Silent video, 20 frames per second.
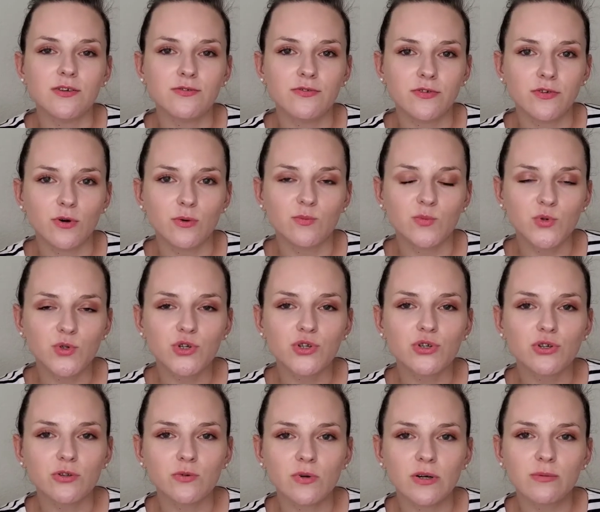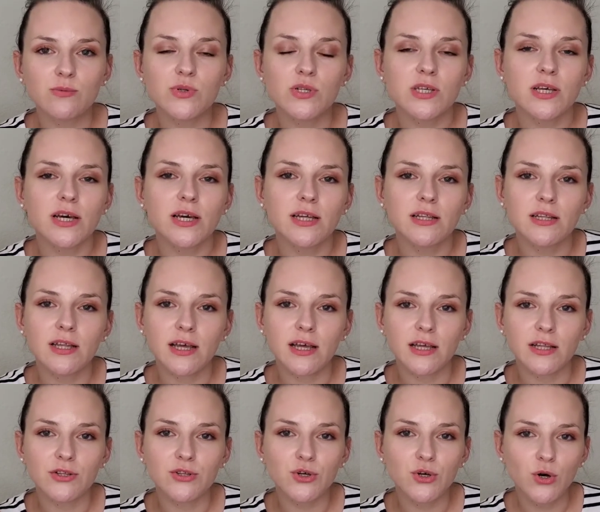from Moonshot website,
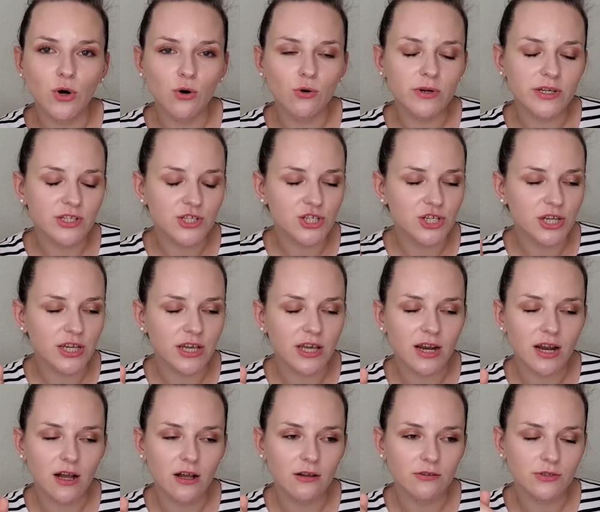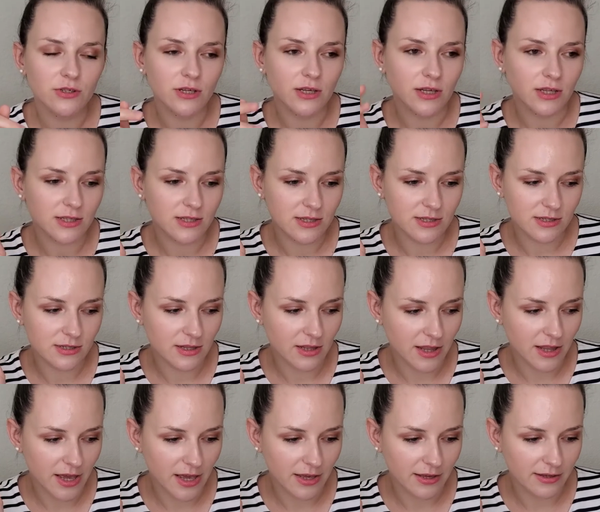and go and check it out. It's
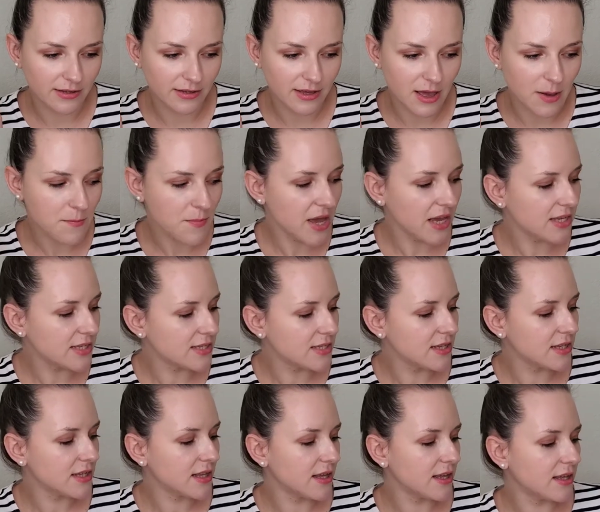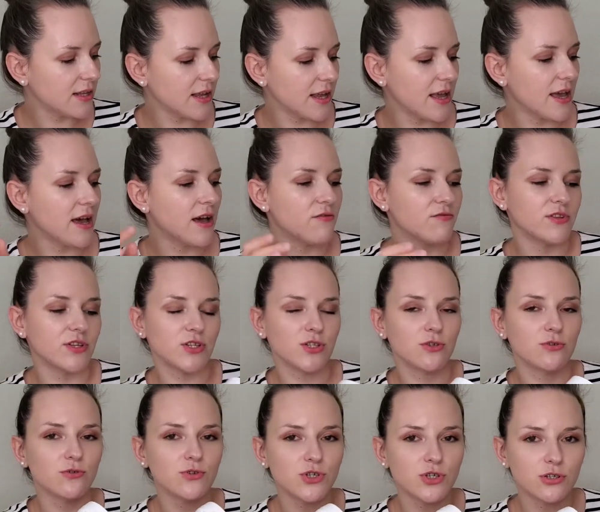like amazing. And I have this
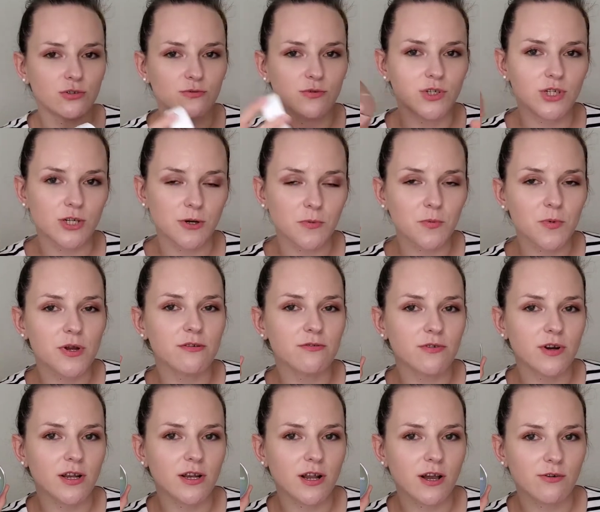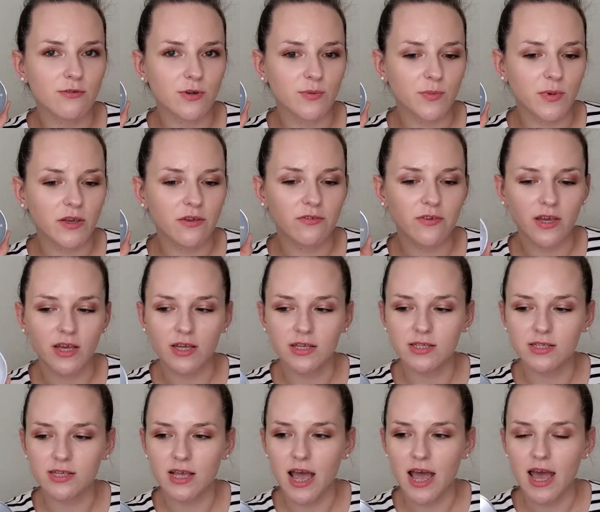cushion which I'm wearing right now on my
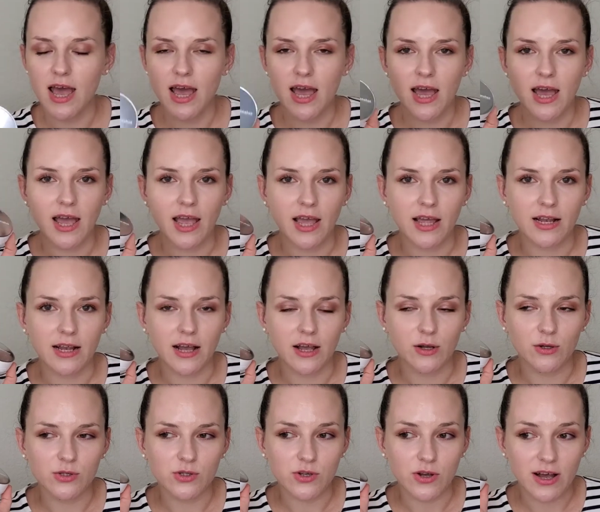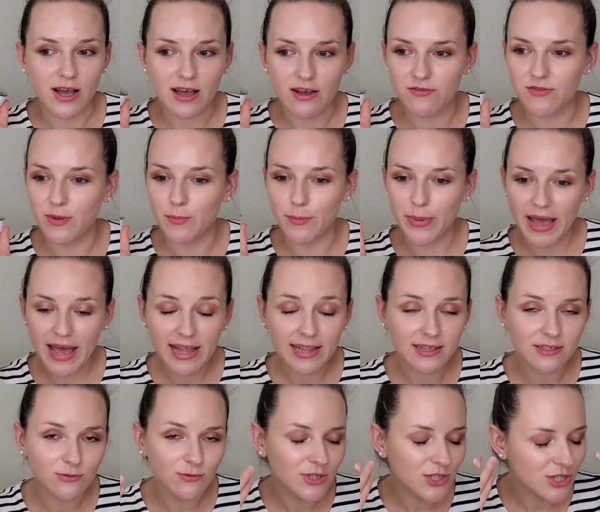face, and I also have the
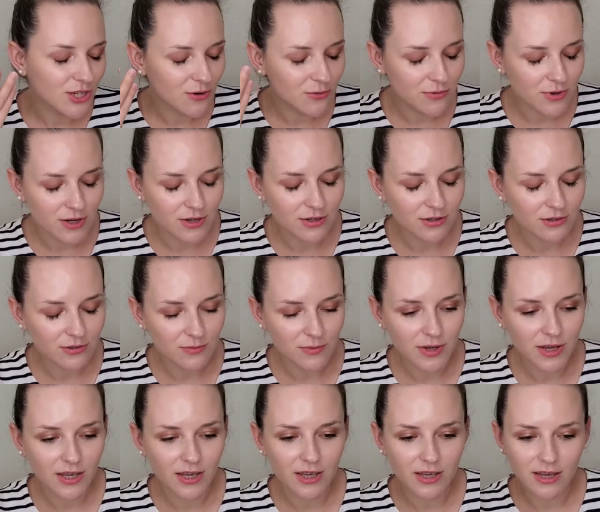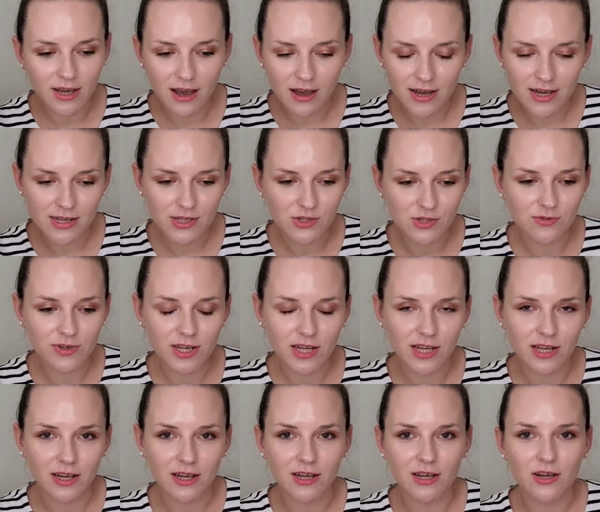palette which I'm wearing on my eyes right
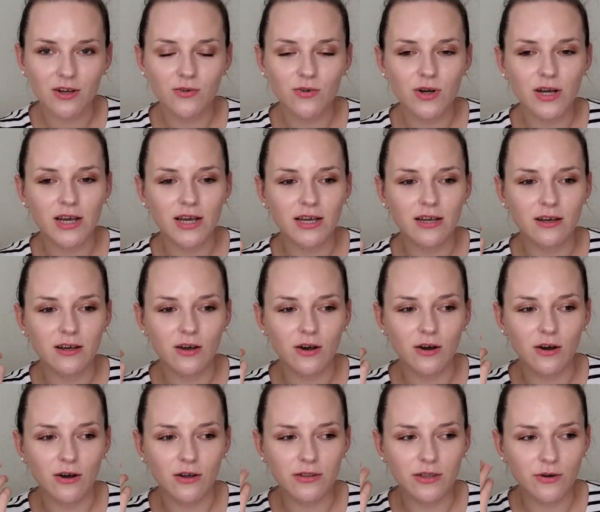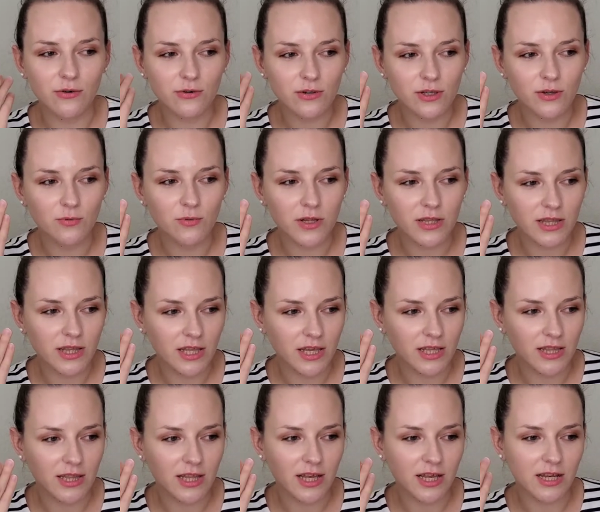now. The only one
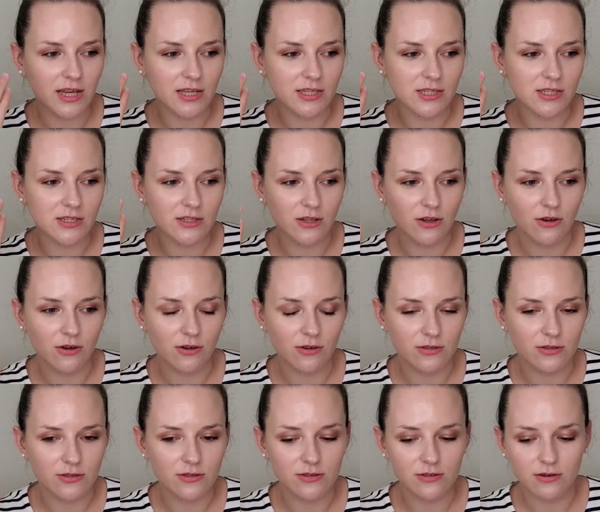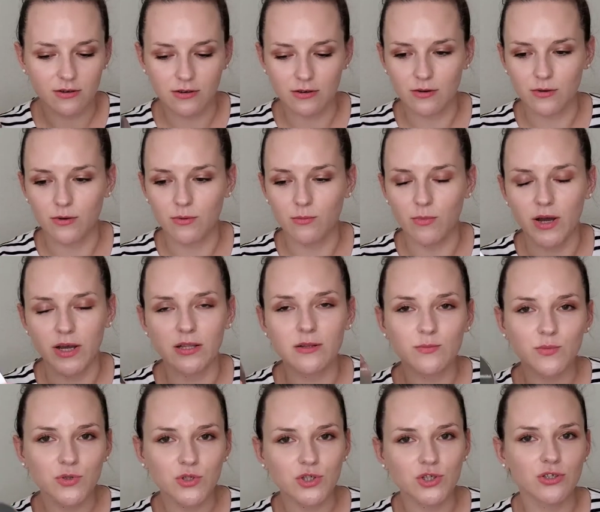thing that is not by the
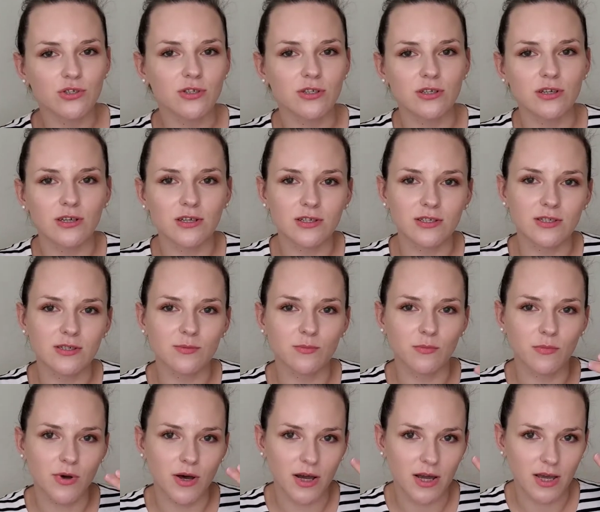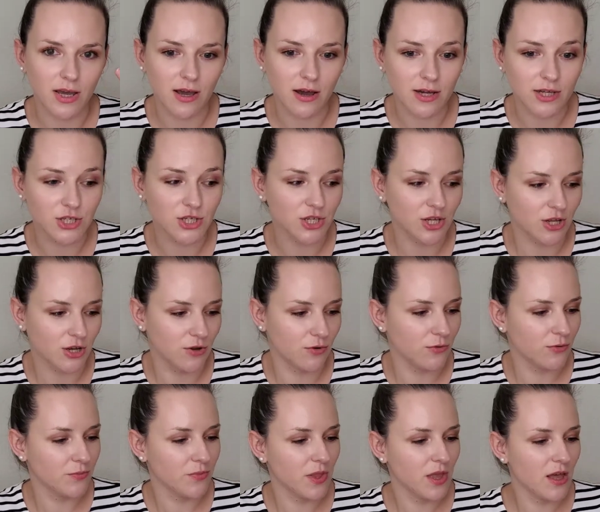Moonshot is my
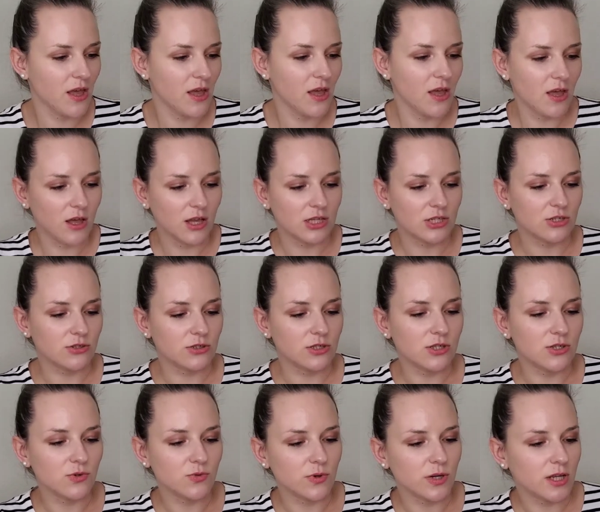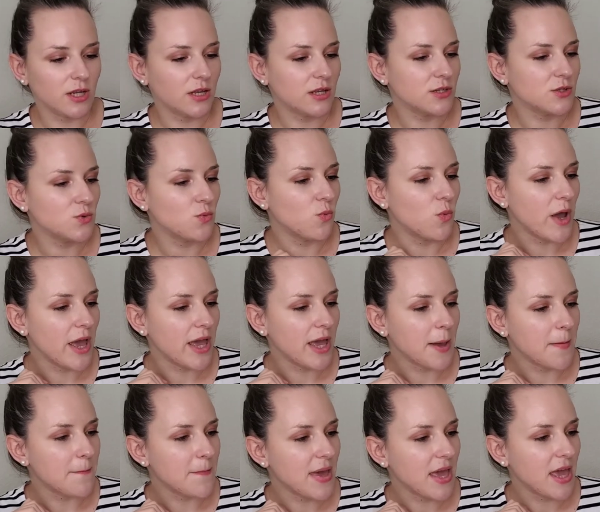eyeshadow. So this one is
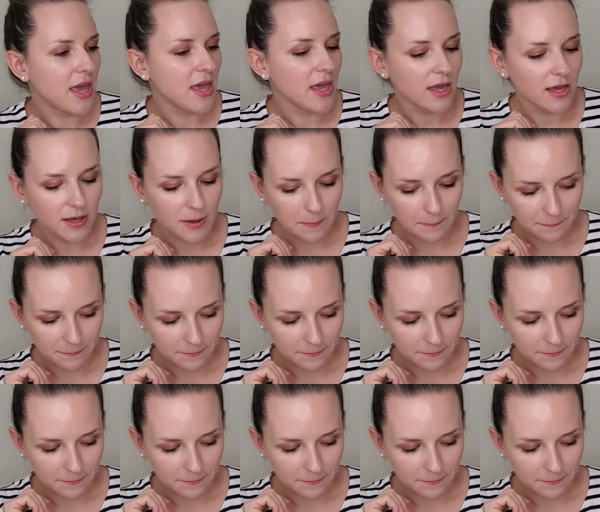Wake Make,